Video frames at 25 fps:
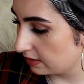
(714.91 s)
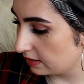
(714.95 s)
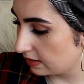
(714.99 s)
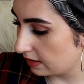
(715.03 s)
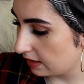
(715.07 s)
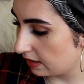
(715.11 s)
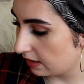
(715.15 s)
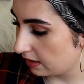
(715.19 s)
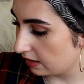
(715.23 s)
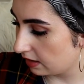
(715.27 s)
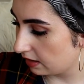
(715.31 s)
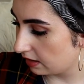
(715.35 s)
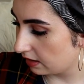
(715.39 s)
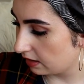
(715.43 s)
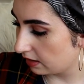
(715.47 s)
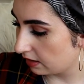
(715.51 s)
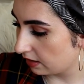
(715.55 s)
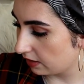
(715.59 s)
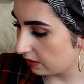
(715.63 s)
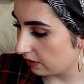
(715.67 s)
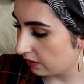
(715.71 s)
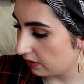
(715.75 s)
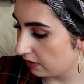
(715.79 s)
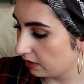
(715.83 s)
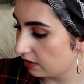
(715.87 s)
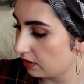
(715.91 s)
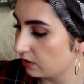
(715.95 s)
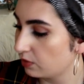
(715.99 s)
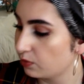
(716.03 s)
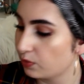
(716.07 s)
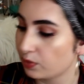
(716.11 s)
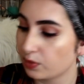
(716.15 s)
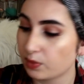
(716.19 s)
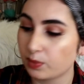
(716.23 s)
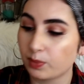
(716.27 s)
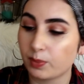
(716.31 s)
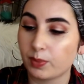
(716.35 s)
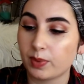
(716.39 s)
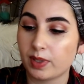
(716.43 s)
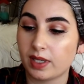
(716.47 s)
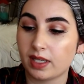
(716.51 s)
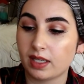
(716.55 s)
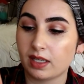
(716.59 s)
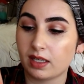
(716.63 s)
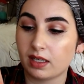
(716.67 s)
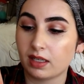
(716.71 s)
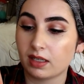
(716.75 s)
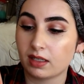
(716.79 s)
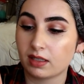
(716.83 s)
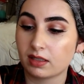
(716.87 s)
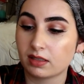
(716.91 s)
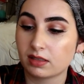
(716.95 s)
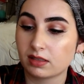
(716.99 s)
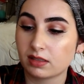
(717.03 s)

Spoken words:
then I think it would be